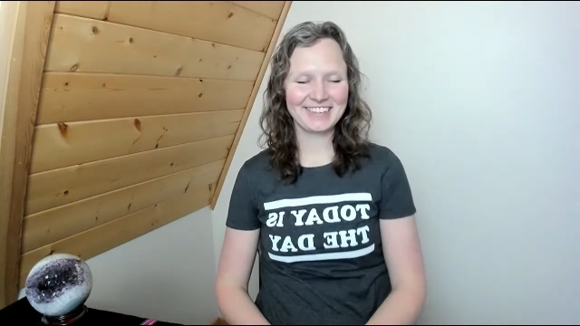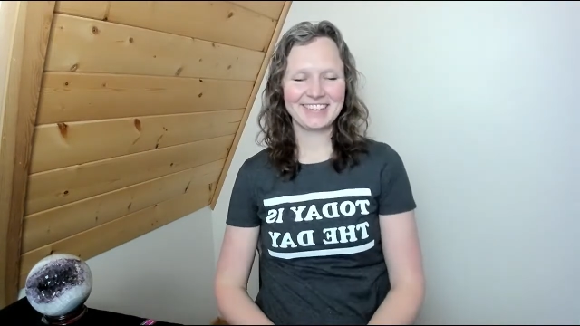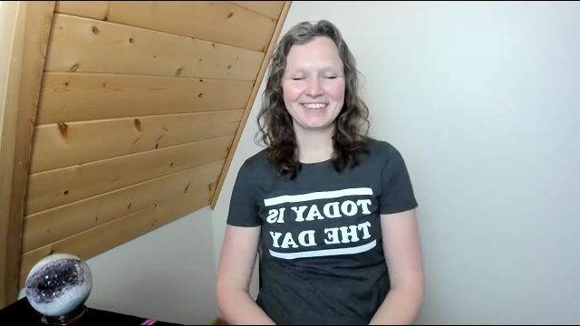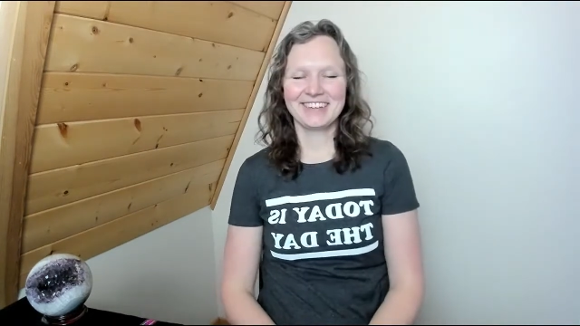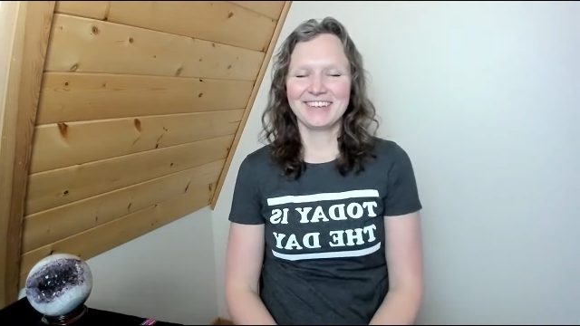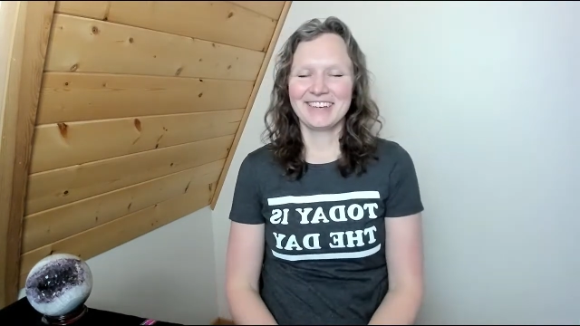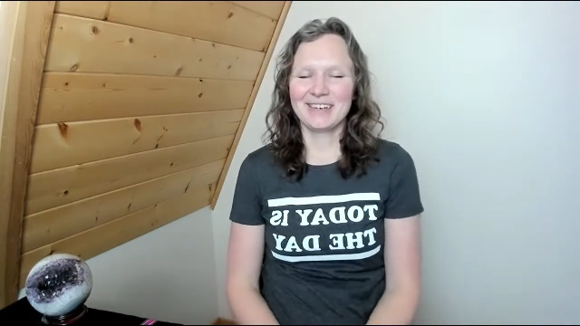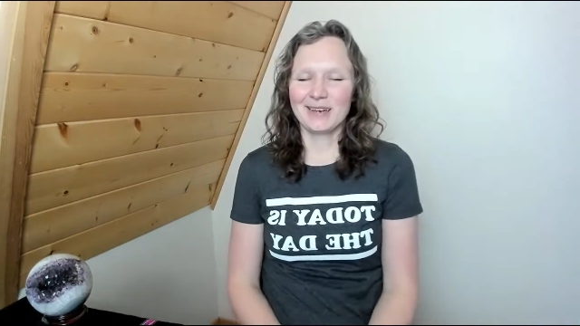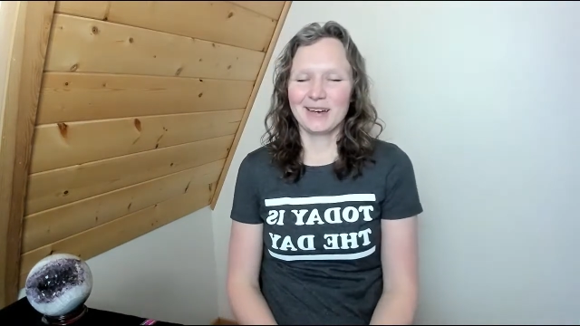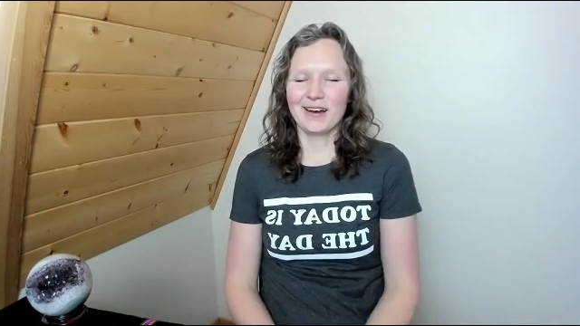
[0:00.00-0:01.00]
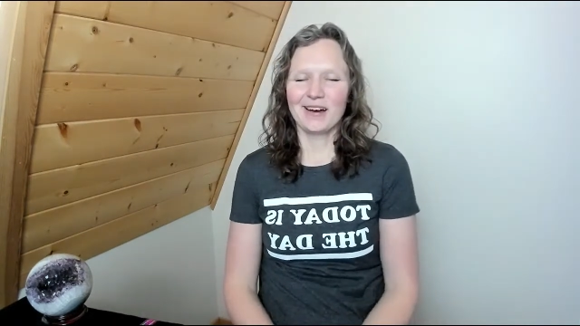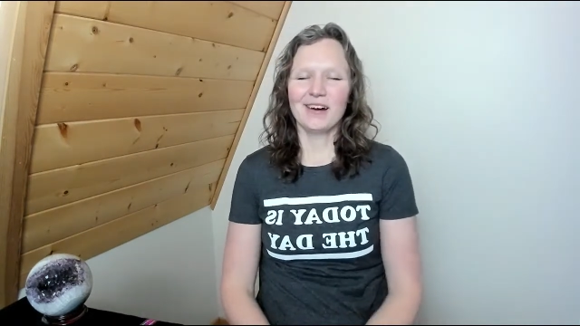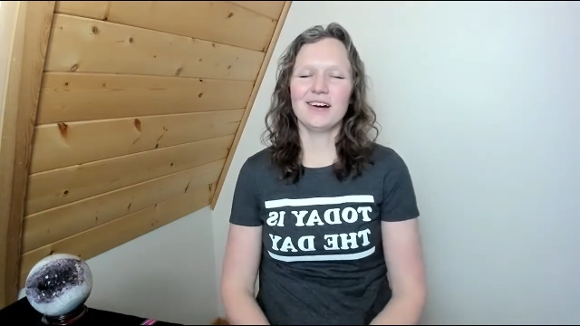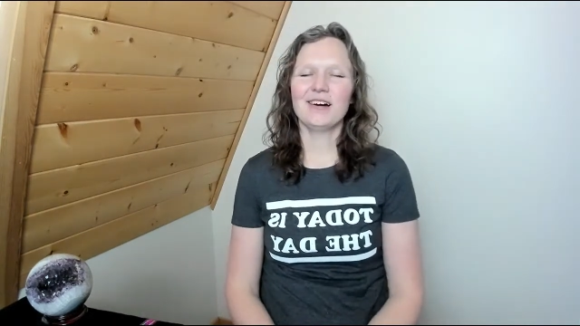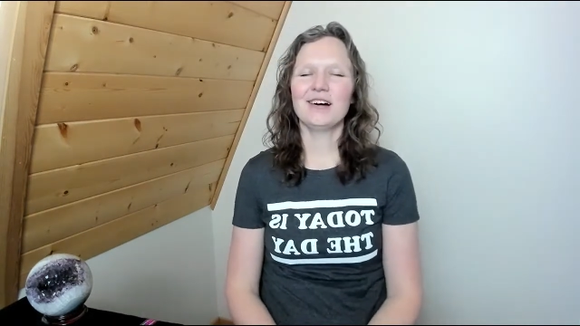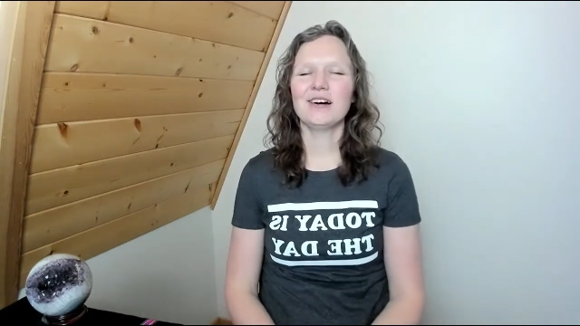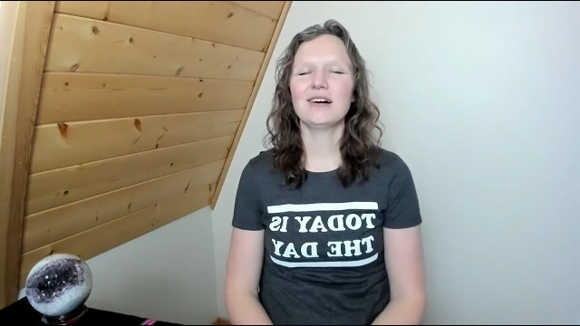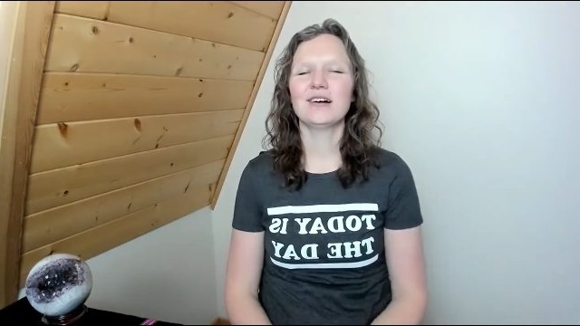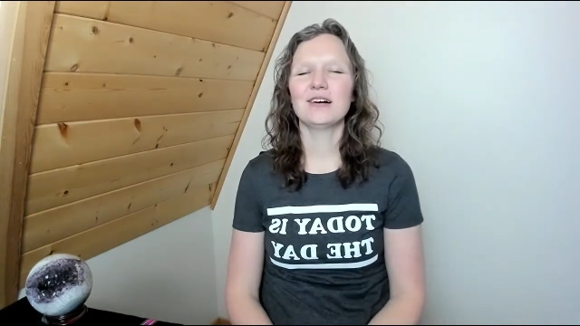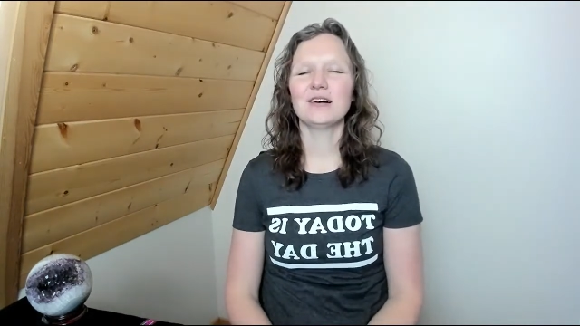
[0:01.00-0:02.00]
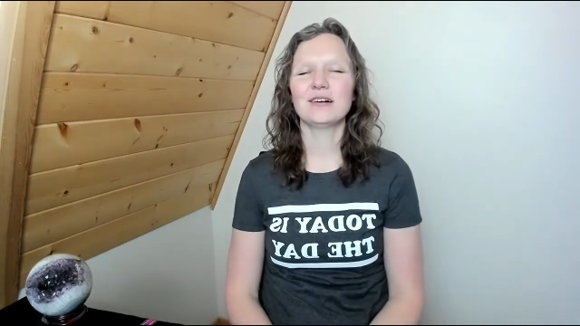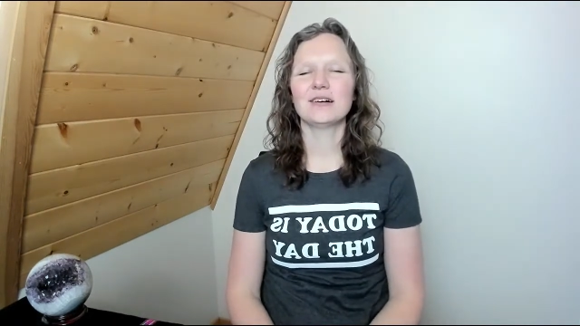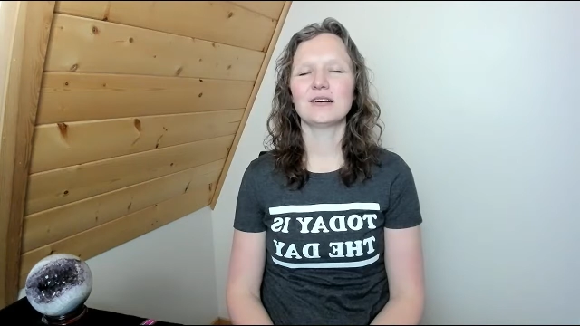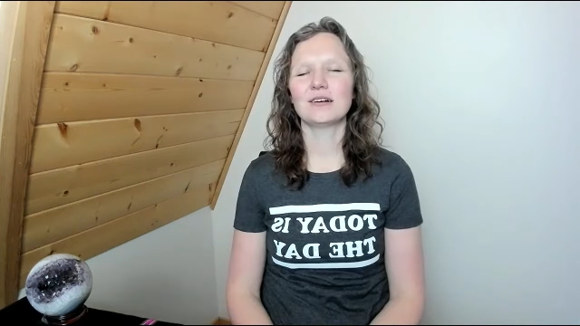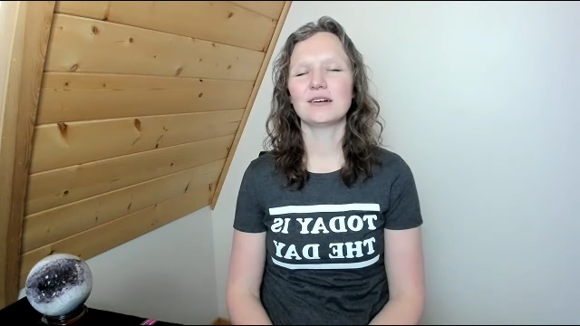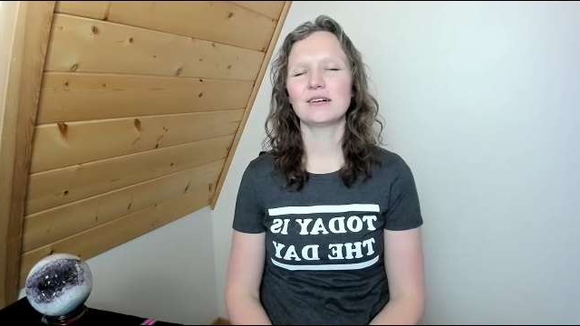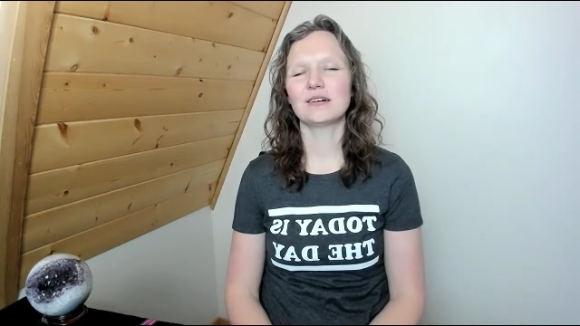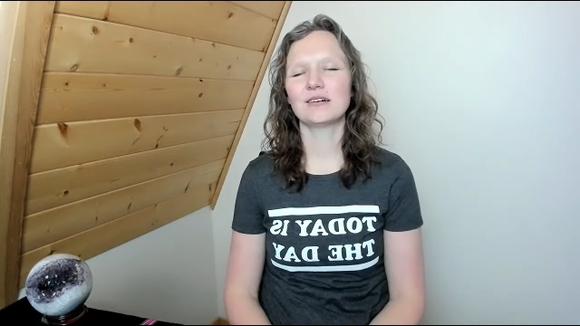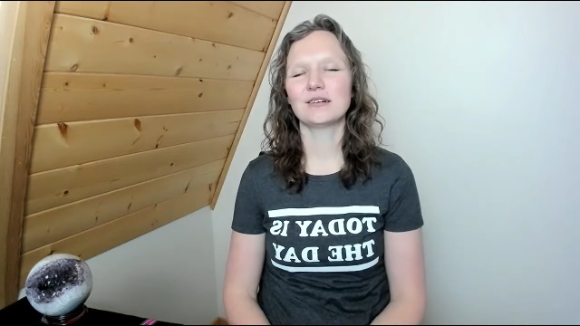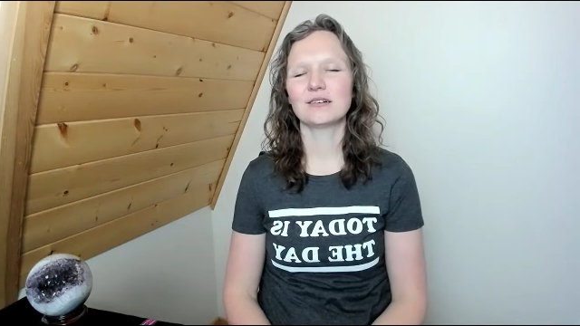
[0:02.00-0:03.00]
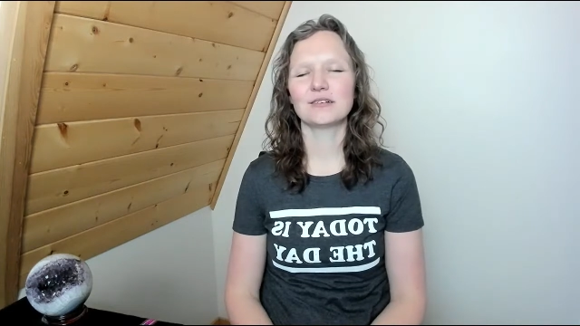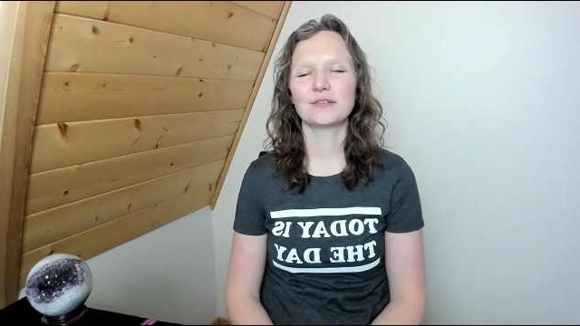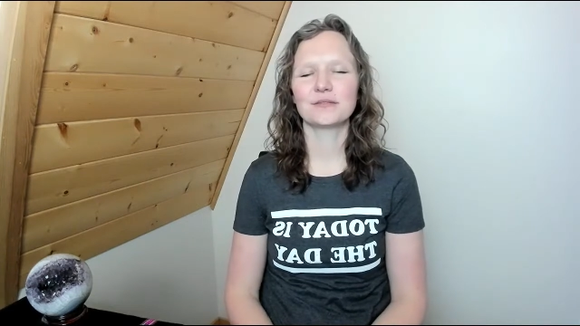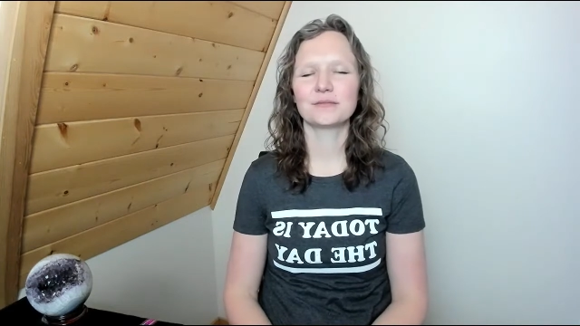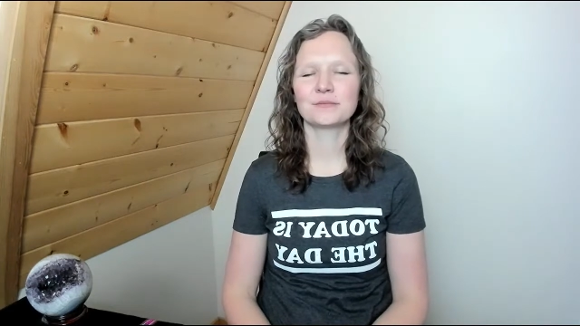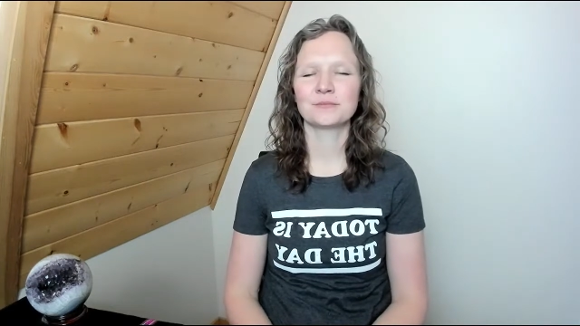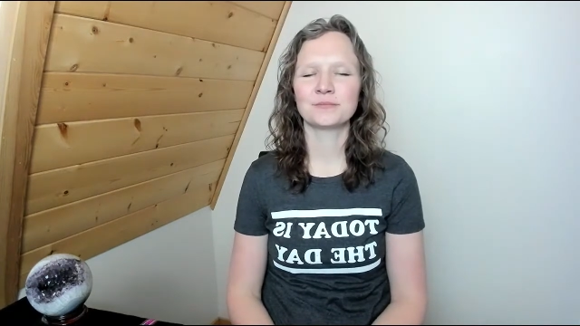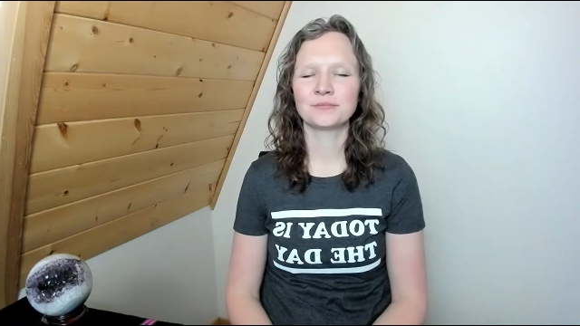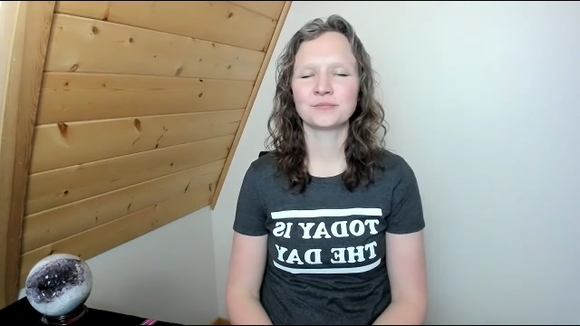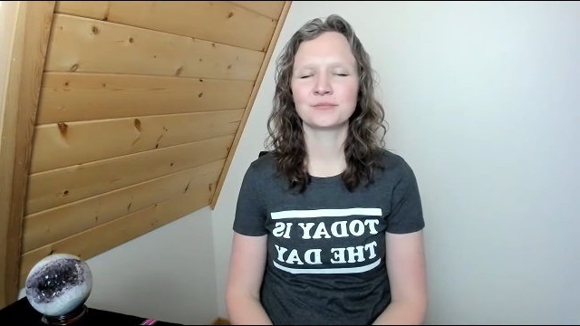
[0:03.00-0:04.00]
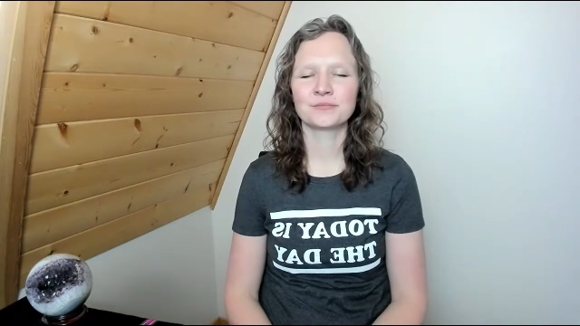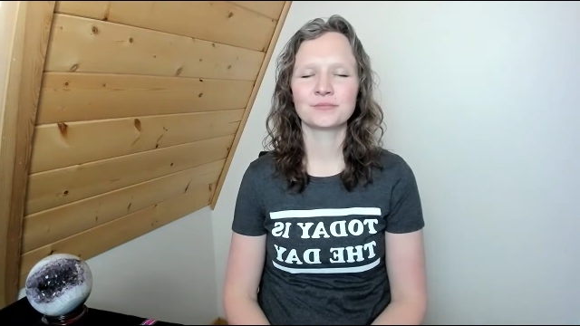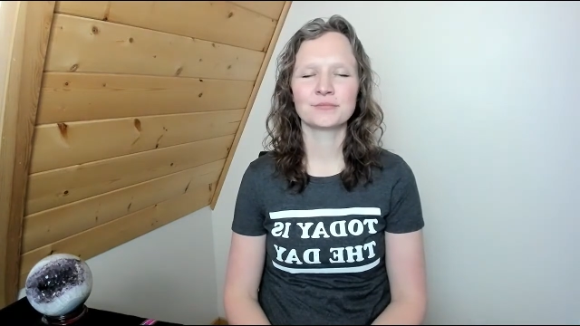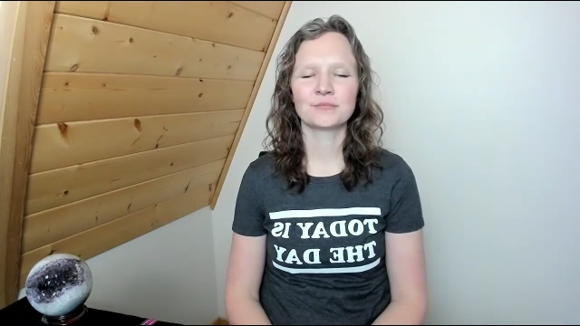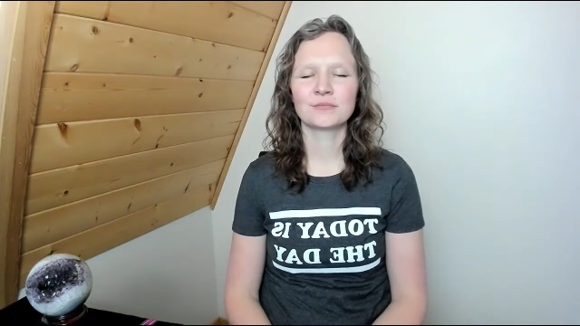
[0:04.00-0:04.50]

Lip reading: No one is speaking in this clip.